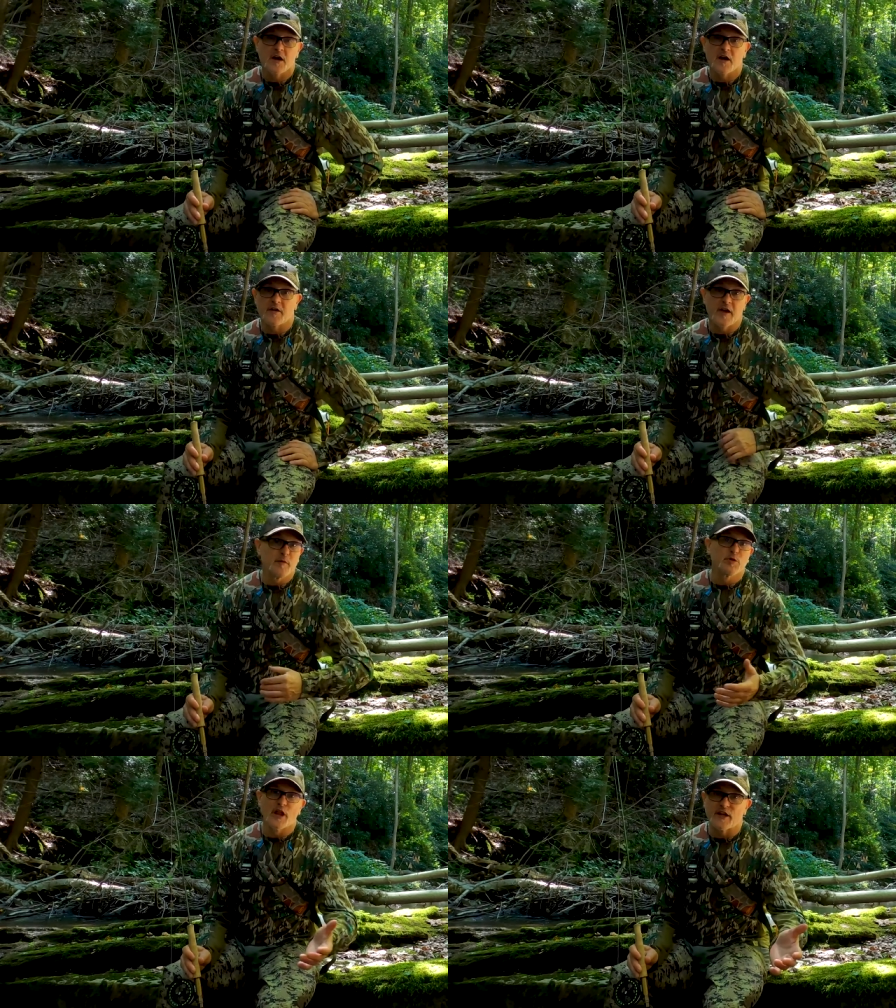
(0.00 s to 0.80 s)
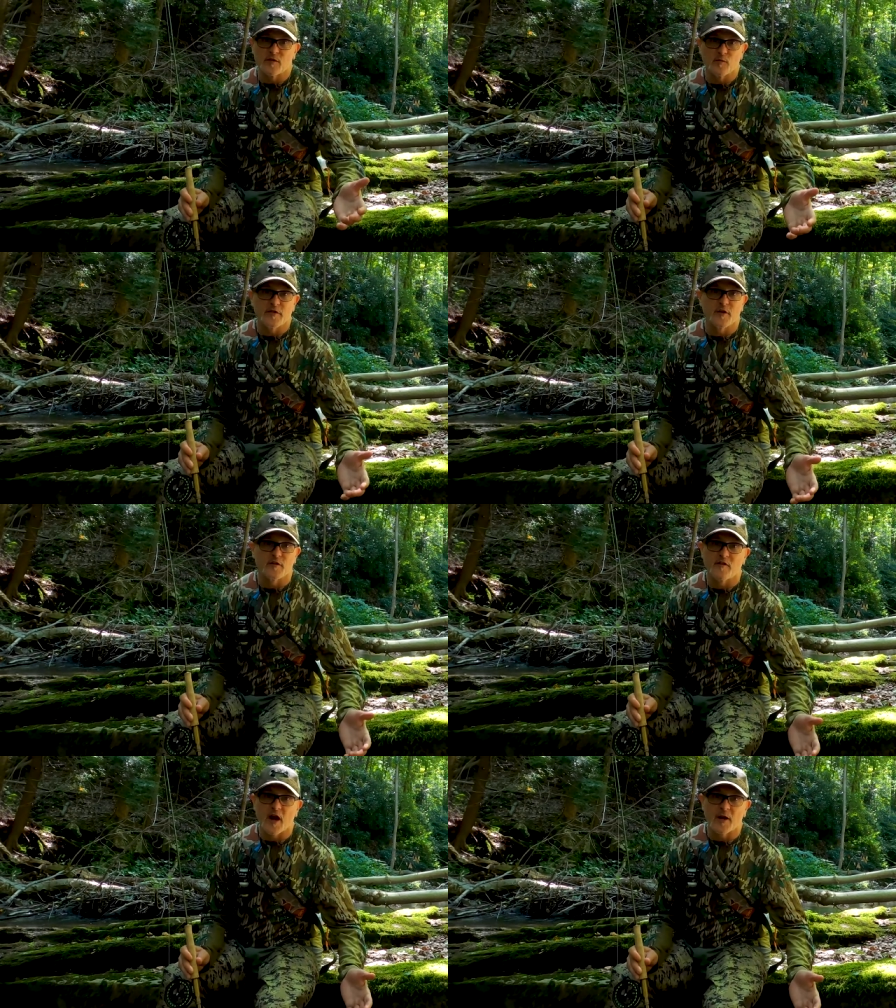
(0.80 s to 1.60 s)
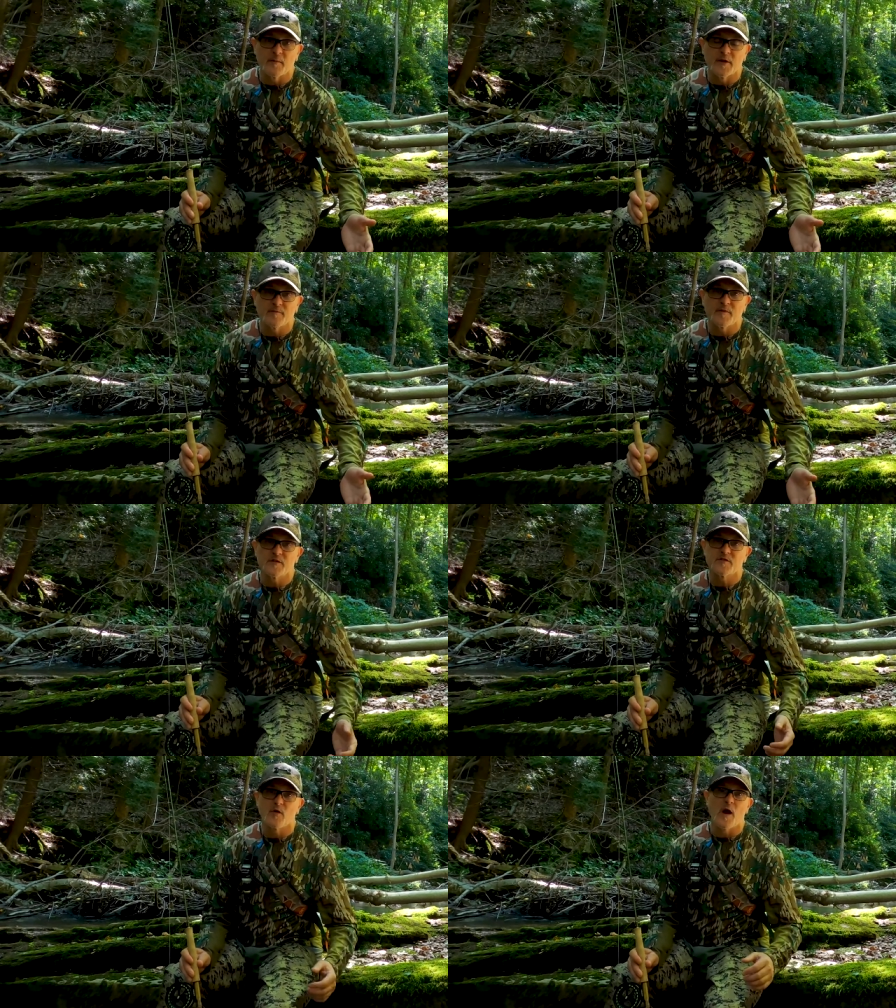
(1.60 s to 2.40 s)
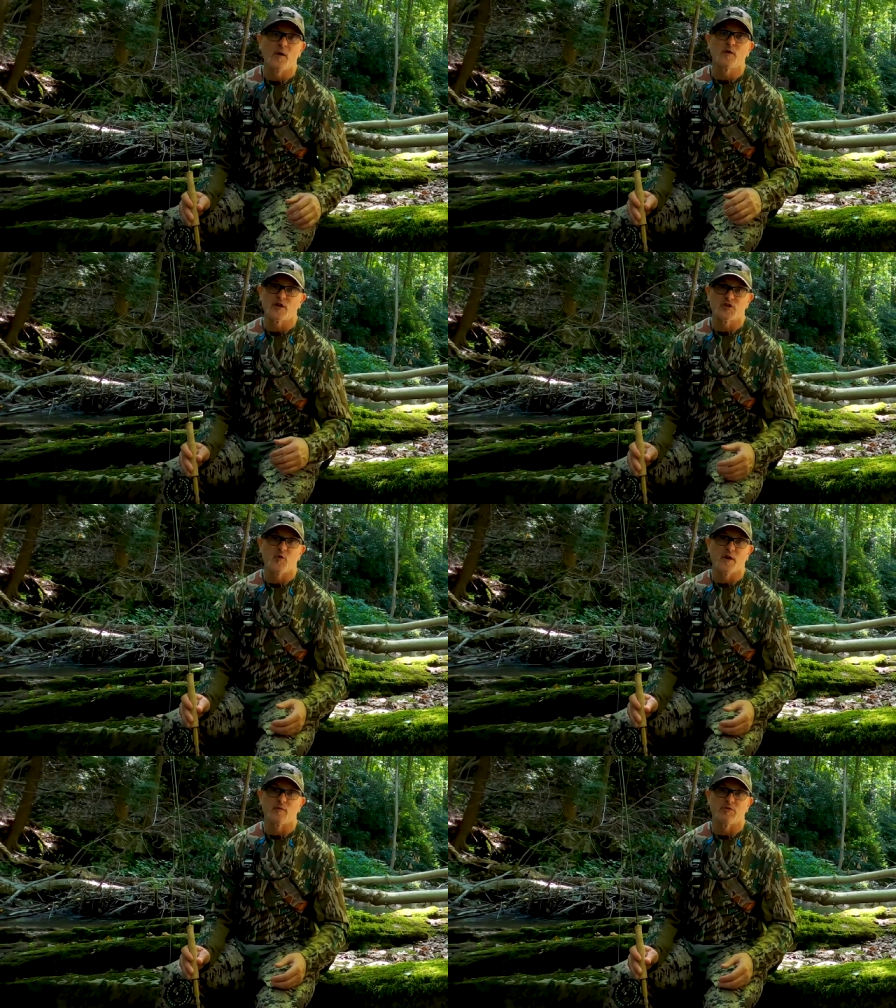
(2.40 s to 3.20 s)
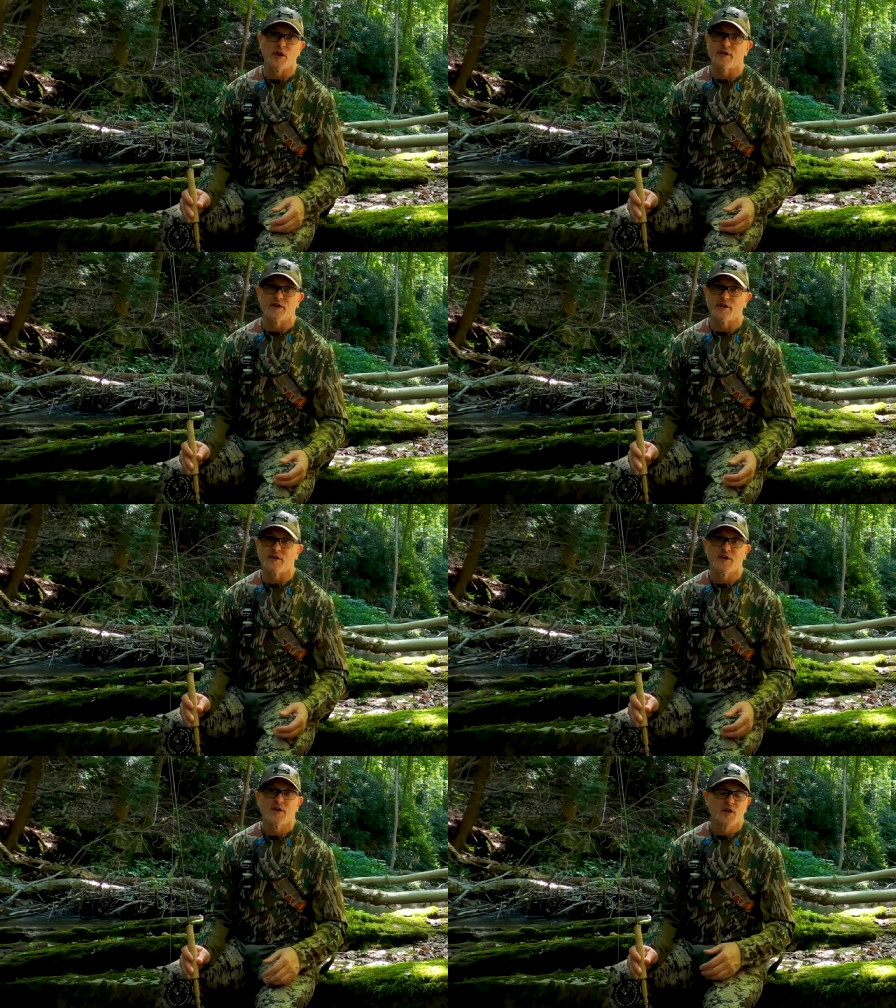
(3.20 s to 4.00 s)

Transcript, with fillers: Uh, they blend in with their environment. So why wouldn't you want to blend in